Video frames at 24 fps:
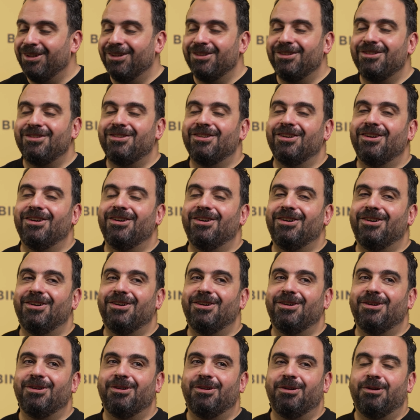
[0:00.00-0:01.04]

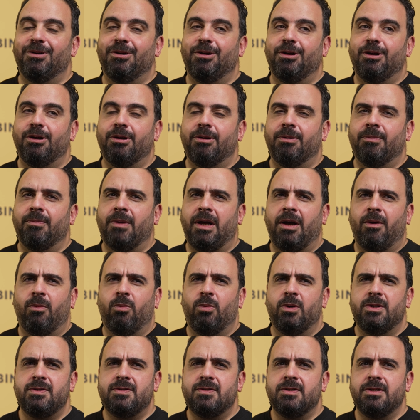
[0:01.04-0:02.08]
So I
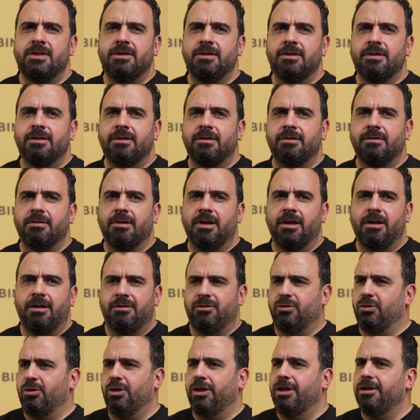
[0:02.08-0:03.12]
wasn't a
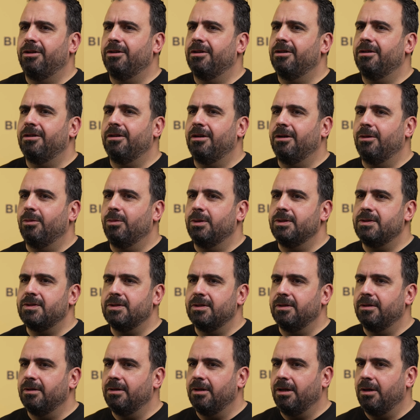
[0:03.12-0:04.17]
trader. I
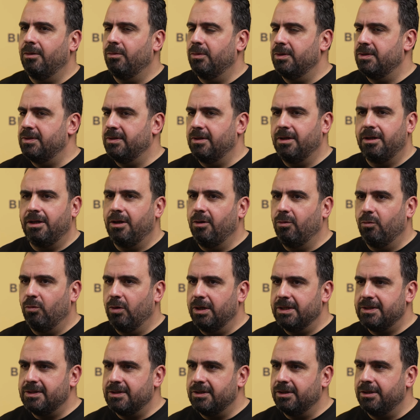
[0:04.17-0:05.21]
wasn't an
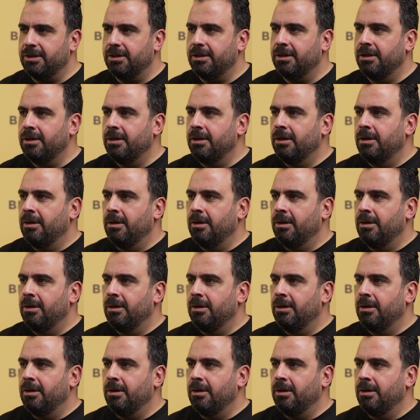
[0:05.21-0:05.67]
investor.